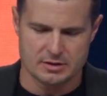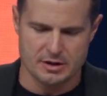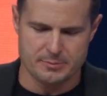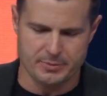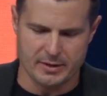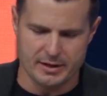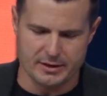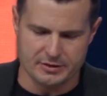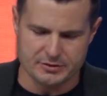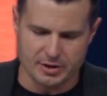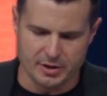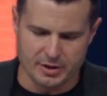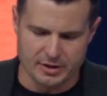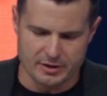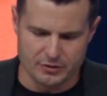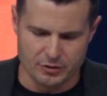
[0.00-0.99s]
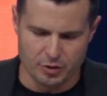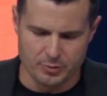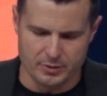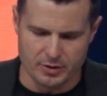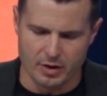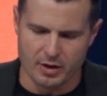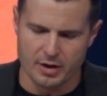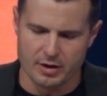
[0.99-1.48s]
He planted eternity in the
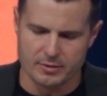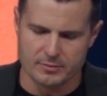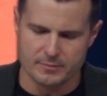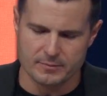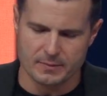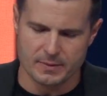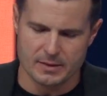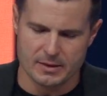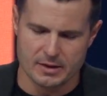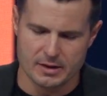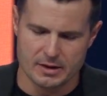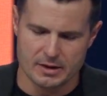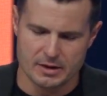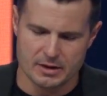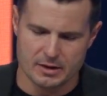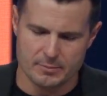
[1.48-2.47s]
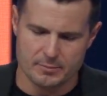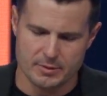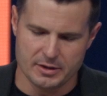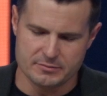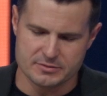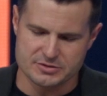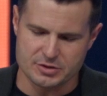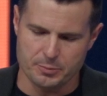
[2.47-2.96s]
human heart.
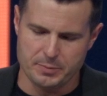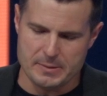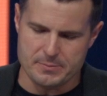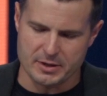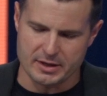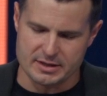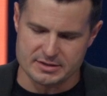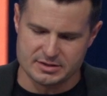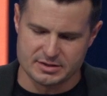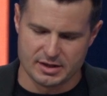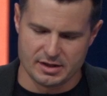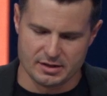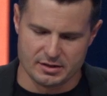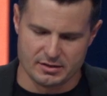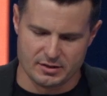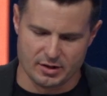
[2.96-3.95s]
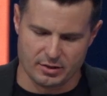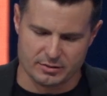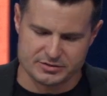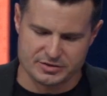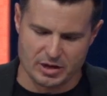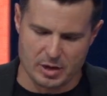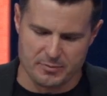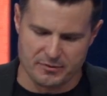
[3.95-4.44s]
But even so, people cannot see the whole
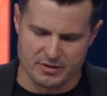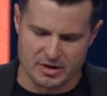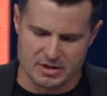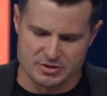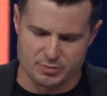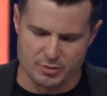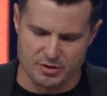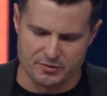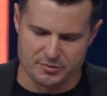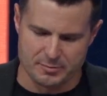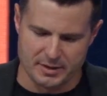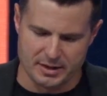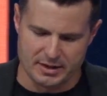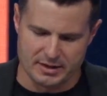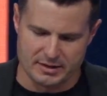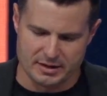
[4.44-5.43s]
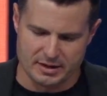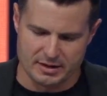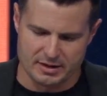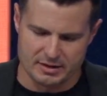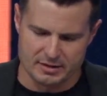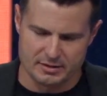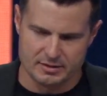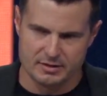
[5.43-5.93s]
scope of God's work from beginning to
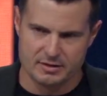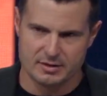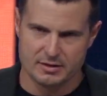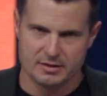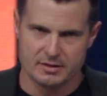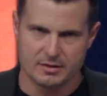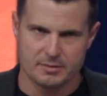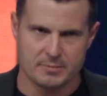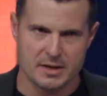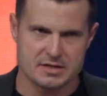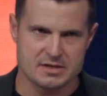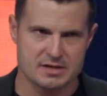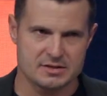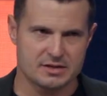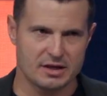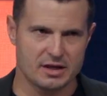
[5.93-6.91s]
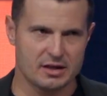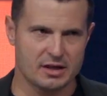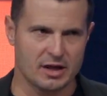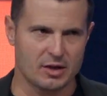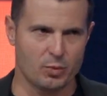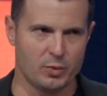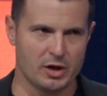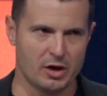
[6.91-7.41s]
end. Basically saying,
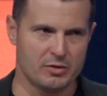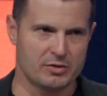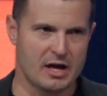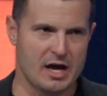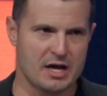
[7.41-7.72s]
like, we don't